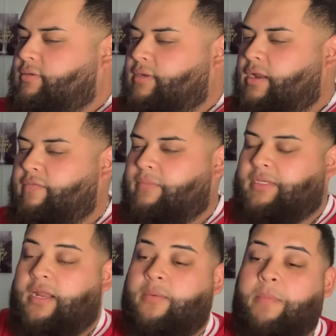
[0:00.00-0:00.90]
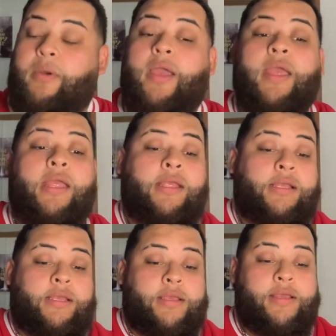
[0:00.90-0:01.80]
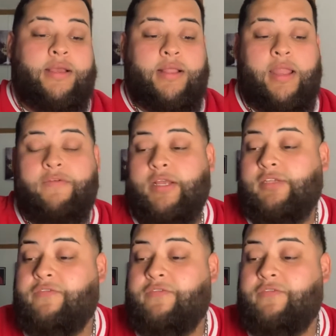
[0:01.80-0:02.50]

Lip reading: I don't know if I'm saying that right, but a lot of you guys,